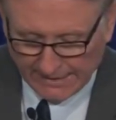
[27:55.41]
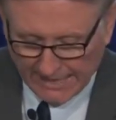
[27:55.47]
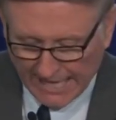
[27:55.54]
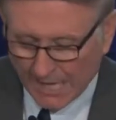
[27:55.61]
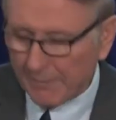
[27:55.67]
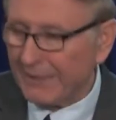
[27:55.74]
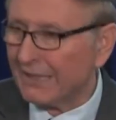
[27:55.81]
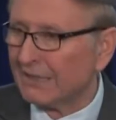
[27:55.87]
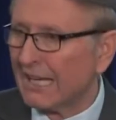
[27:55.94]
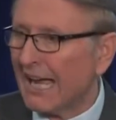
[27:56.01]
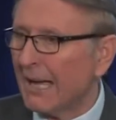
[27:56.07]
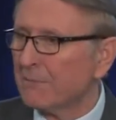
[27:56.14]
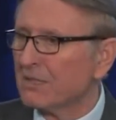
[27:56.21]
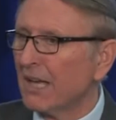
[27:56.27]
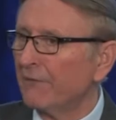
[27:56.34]
How many
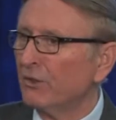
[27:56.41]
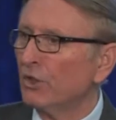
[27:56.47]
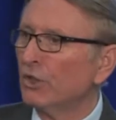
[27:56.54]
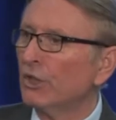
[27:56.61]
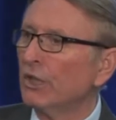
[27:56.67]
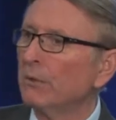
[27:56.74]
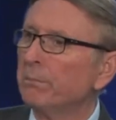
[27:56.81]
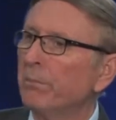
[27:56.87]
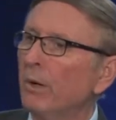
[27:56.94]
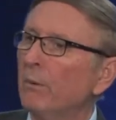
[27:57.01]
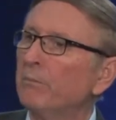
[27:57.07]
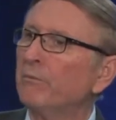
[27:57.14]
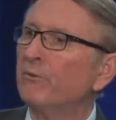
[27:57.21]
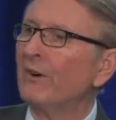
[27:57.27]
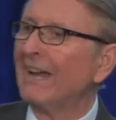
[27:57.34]
times have you heard
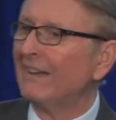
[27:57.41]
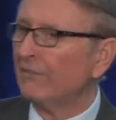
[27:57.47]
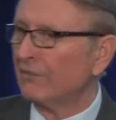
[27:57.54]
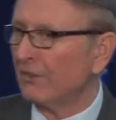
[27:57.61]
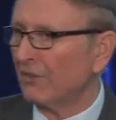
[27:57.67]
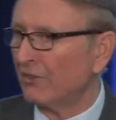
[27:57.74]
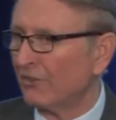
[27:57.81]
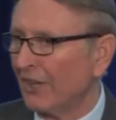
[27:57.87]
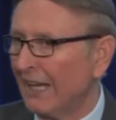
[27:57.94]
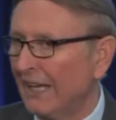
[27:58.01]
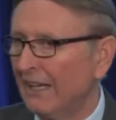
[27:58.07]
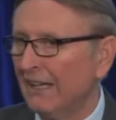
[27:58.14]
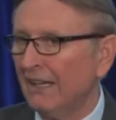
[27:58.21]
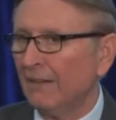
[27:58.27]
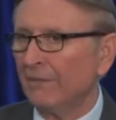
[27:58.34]
Pope Francis
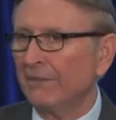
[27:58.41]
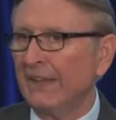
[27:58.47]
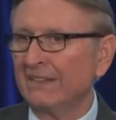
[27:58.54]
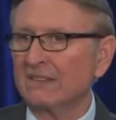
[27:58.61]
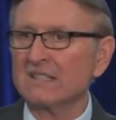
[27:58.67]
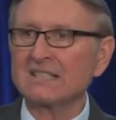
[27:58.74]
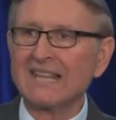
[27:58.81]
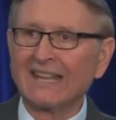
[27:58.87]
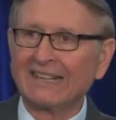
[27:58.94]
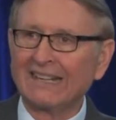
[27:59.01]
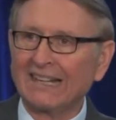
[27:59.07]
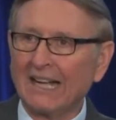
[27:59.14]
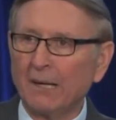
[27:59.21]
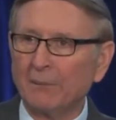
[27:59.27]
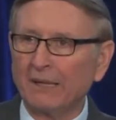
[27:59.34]
say that the
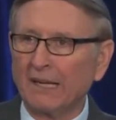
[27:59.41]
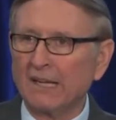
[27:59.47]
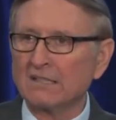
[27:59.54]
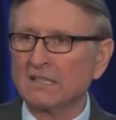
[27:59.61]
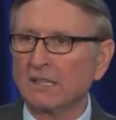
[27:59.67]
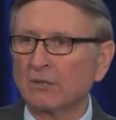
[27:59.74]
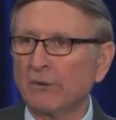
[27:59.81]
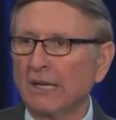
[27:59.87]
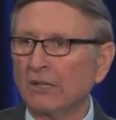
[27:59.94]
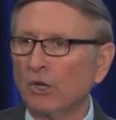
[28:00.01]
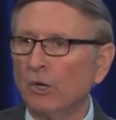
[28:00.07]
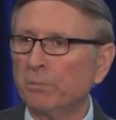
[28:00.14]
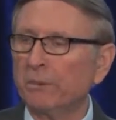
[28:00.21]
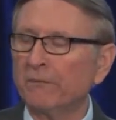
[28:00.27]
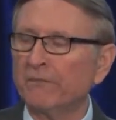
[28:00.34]
second coming is the great
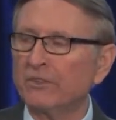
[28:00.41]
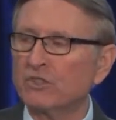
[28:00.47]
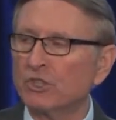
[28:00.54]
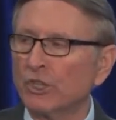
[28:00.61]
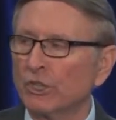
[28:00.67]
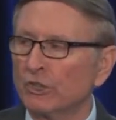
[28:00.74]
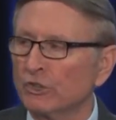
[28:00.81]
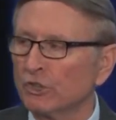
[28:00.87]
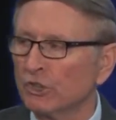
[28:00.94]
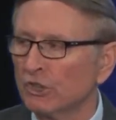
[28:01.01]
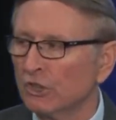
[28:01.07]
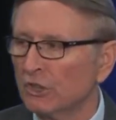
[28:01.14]
hope of the church?